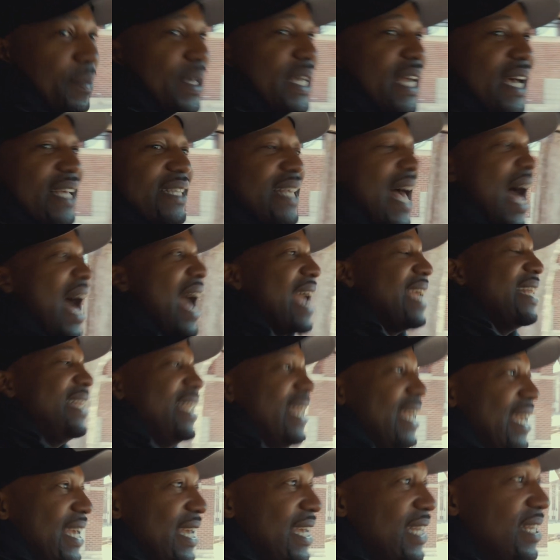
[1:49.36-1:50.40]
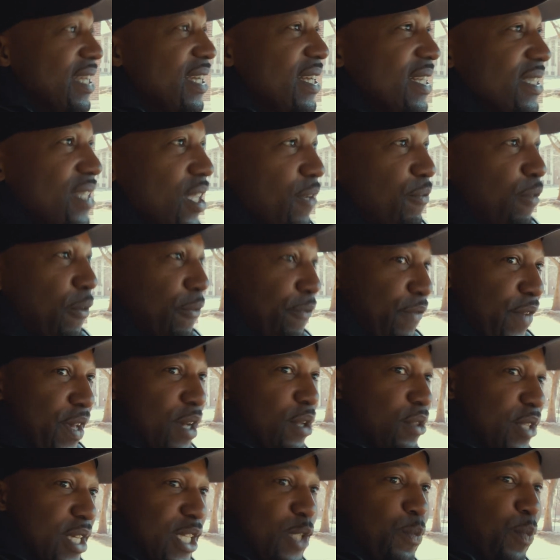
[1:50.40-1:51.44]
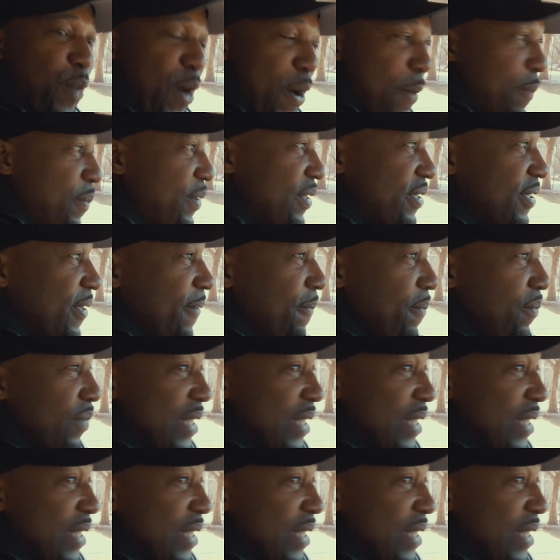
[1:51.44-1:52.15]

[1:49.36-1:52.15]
Because I need to fulfill this purpose.